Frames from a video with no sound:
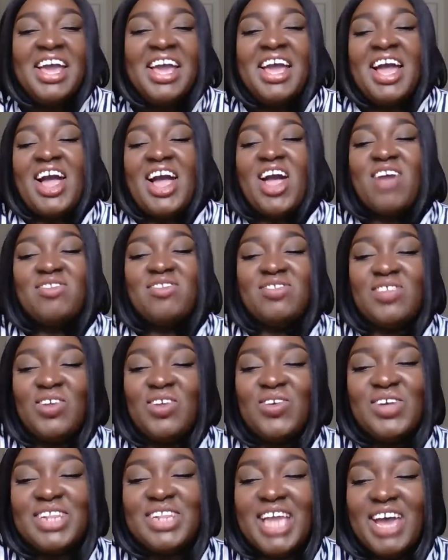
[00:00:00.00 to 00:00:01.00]
I'm
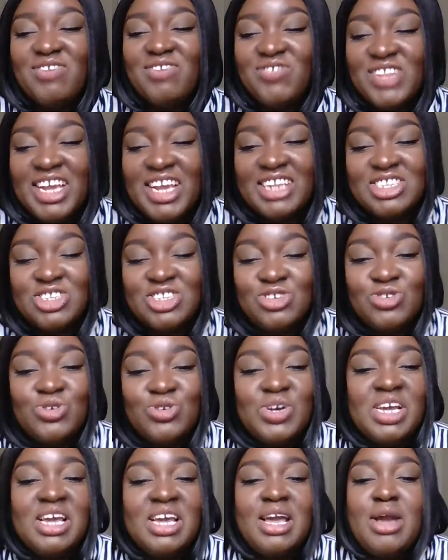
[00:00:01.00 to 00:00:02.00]
so glad for that
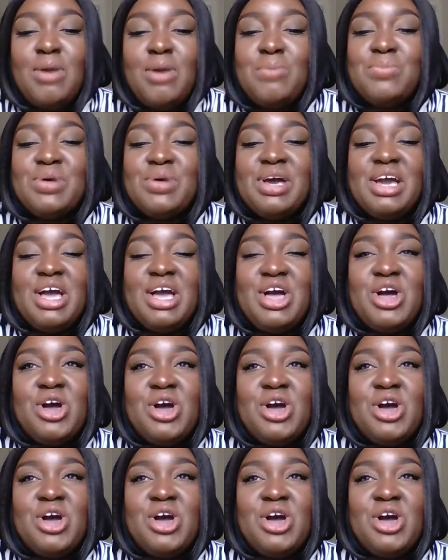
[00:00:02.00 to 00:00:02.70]
too. But